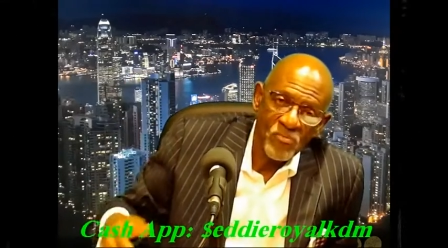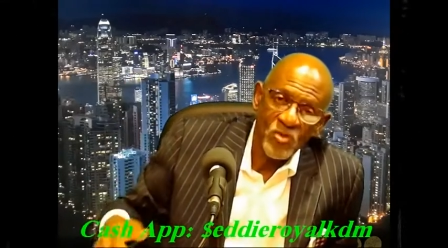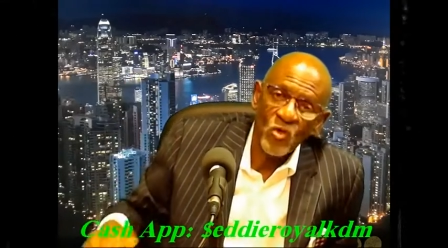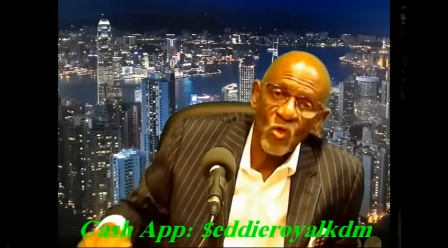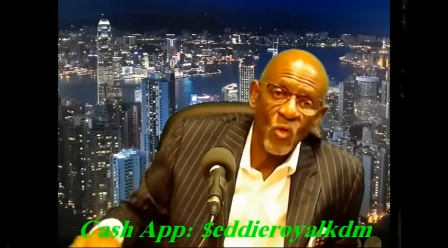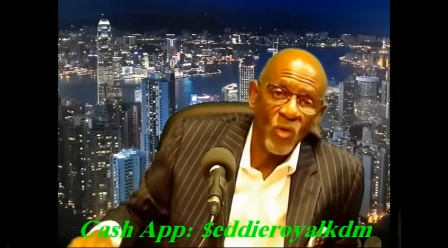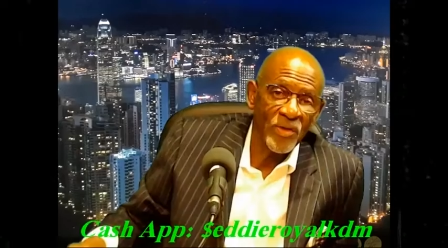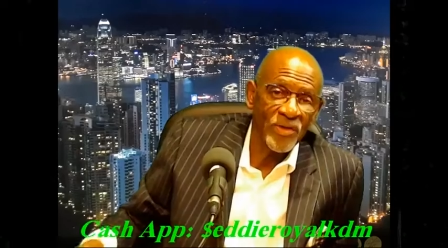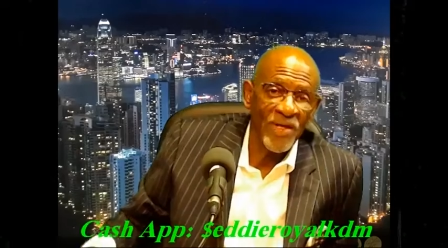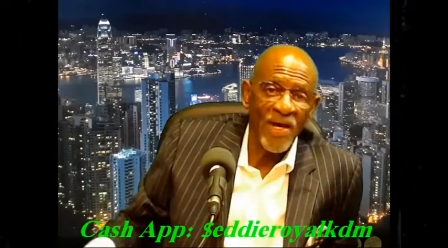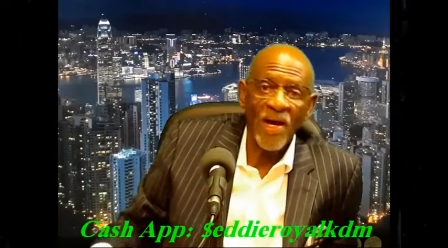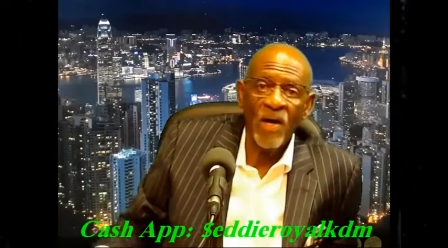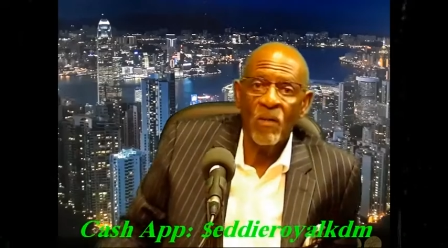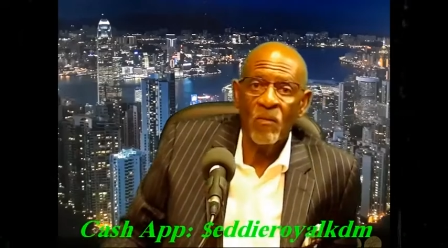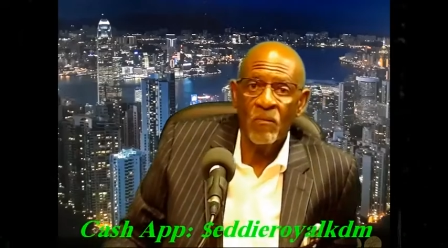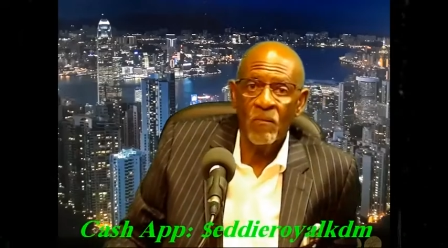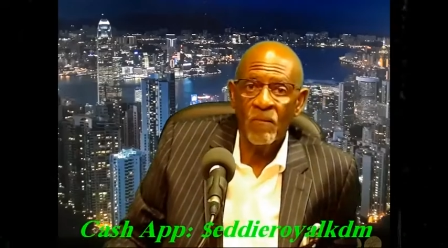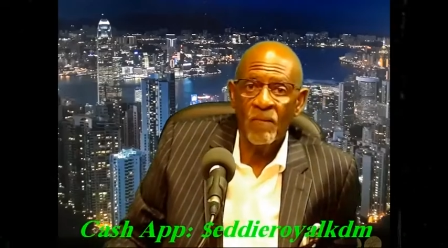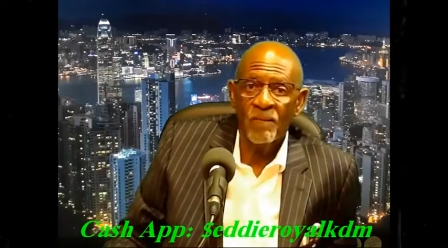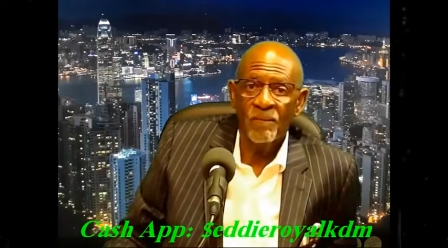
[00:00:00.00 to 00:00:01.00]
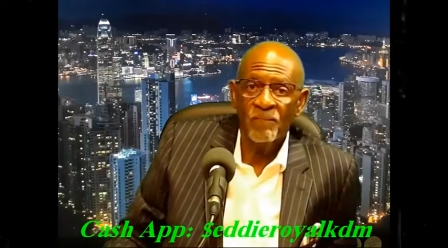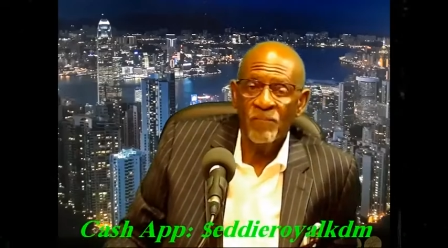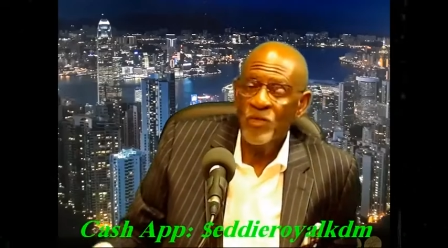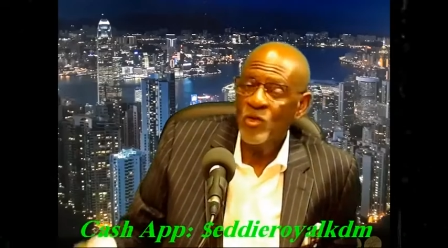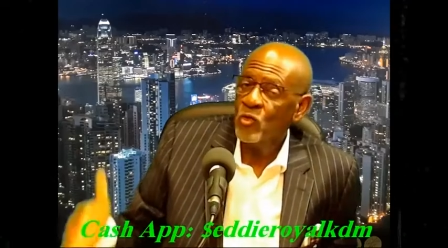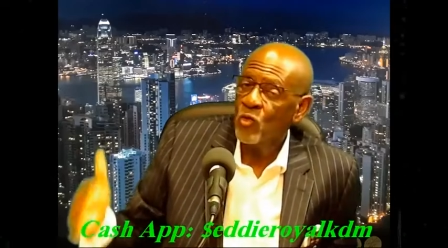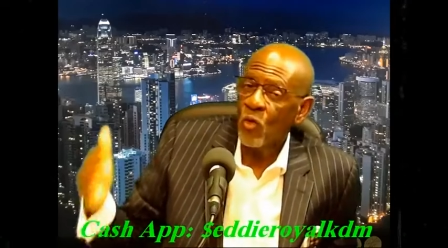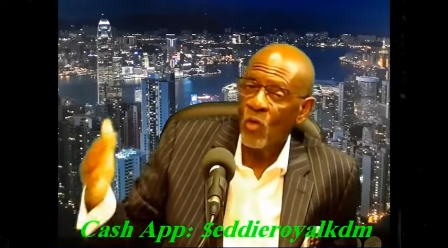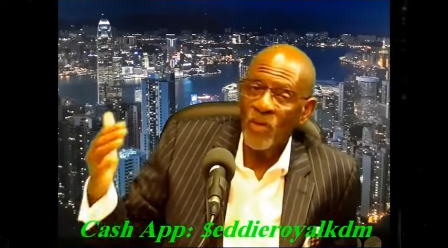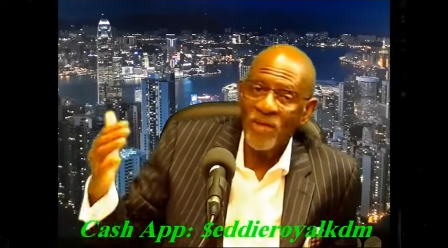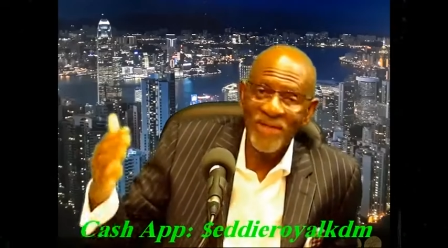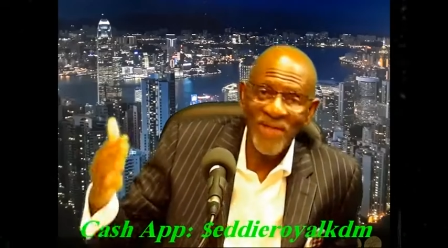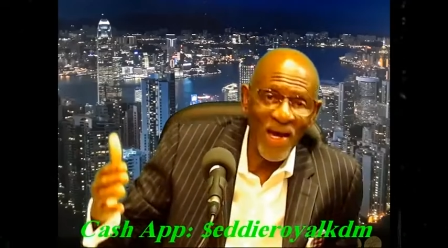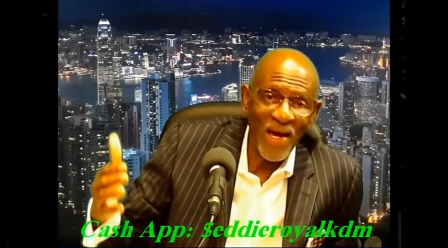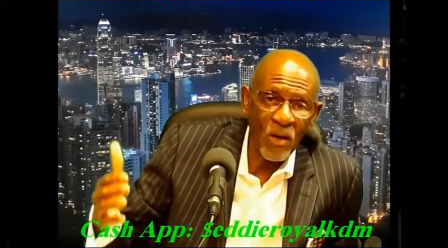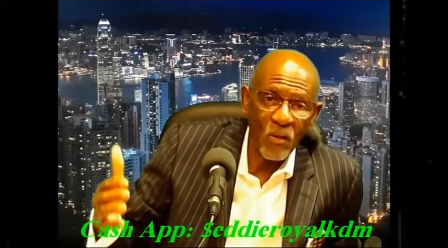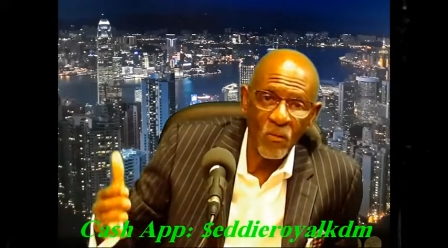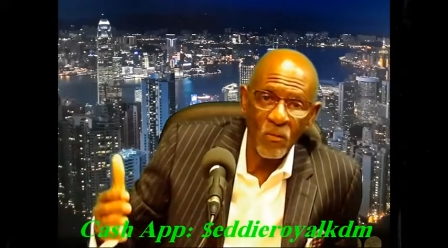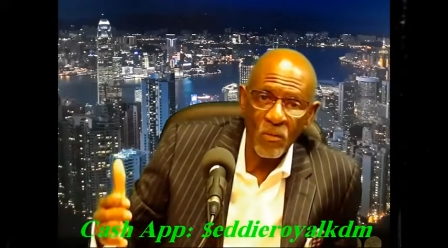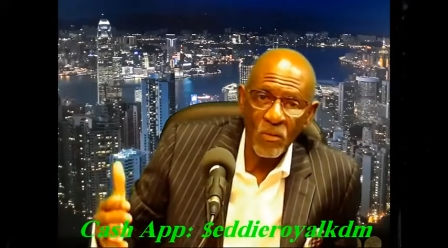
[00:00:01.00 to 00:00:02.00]
you're going down you're going
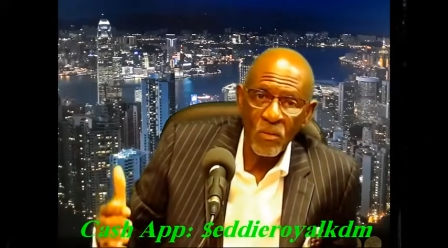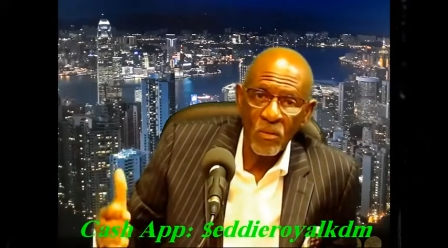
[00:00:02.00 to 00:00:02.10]
down